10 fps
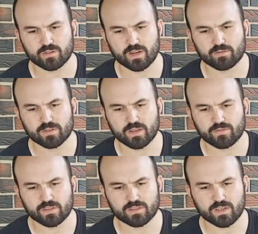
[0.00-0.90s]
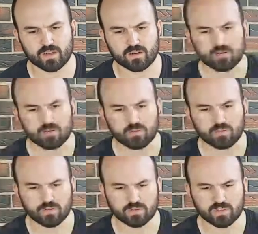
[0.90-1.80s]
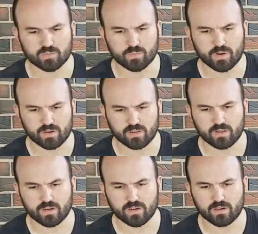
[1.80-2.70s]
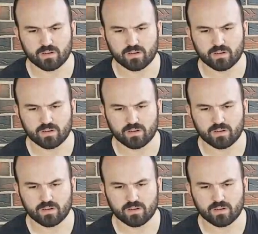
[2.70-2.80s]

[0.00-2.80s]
so I would definitely check on your spark there.